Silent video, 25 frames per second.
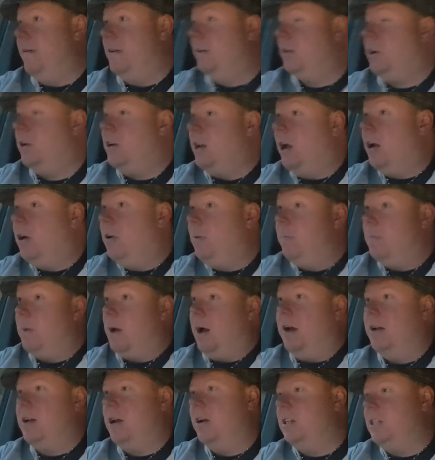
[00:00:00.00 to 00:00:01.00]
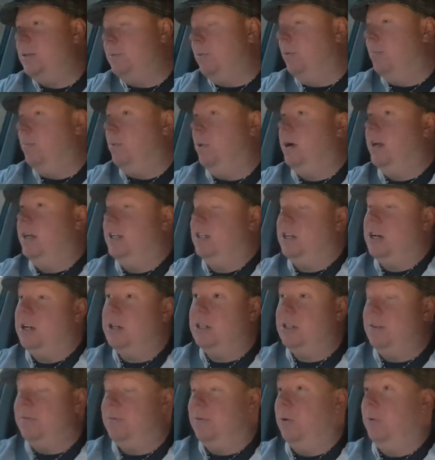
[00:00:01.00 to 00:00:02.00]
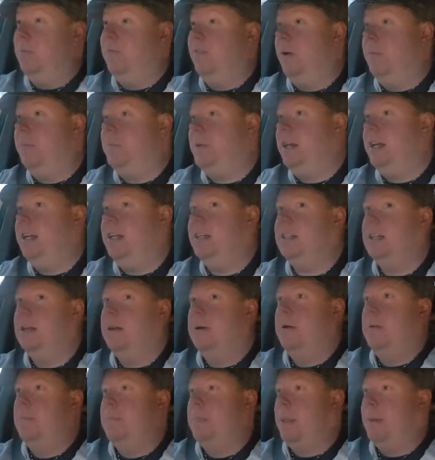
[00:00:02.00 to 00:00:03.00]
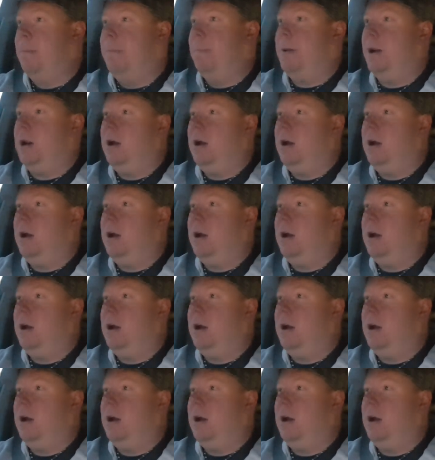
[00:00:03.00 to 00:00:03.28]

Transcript: So, you know, I don't support bookies, I don't support FOBTs,